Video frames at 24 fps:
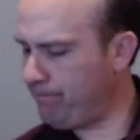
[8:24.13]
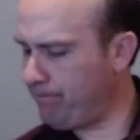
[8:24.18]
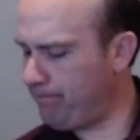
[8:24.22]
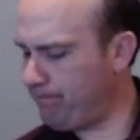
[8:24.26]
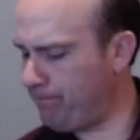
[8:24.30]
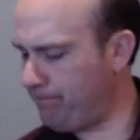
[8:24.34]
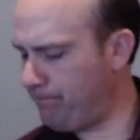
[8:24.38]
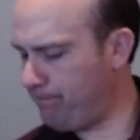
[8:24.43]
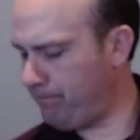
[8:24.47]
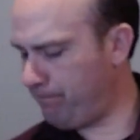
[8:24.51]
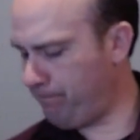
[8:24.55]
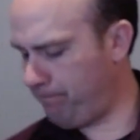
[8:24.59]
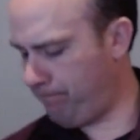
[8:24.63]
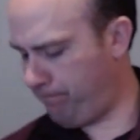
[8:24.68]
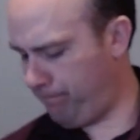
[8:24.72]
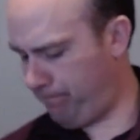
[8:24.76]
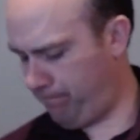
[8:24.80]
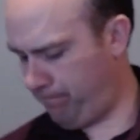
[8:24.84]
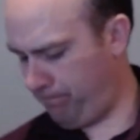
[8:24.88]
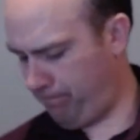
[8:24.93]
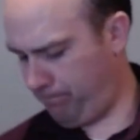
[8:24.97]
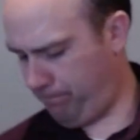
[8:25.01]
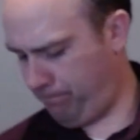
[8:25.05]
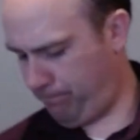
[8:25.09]

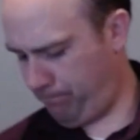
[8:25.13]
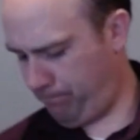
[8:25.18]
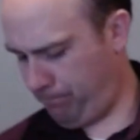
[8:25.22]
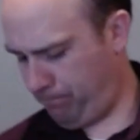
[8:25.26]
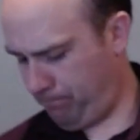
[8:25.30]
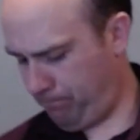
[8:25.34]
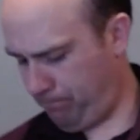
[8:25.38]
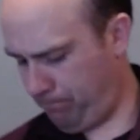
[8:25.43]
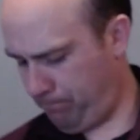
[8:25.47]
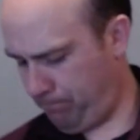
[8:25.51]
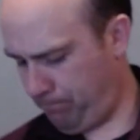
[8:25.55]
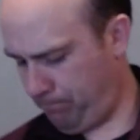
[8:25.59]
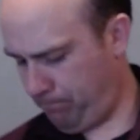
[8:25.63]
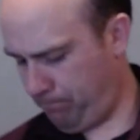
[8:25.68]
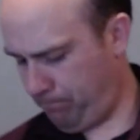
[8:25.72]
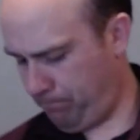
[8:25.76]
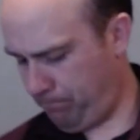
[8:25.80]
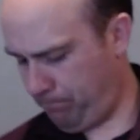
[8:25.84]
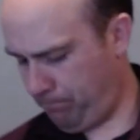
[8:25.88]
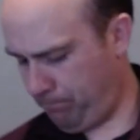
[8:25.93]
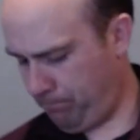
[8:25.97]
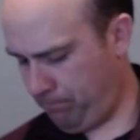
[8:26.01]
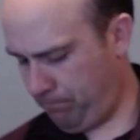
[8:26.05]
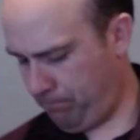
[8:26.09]

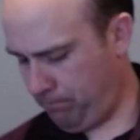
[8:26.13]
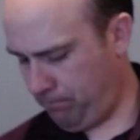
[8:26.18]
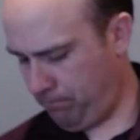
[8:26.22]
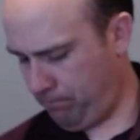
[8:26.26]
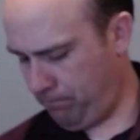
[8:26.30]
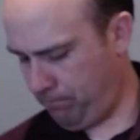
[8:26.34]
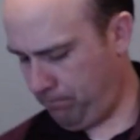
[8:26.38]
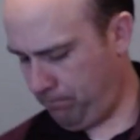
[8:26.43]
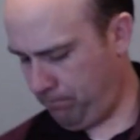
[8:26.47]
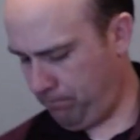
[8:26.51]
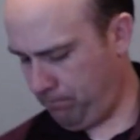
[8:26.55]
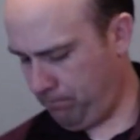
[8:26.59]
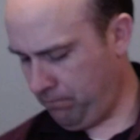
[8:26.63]
Nothing is said.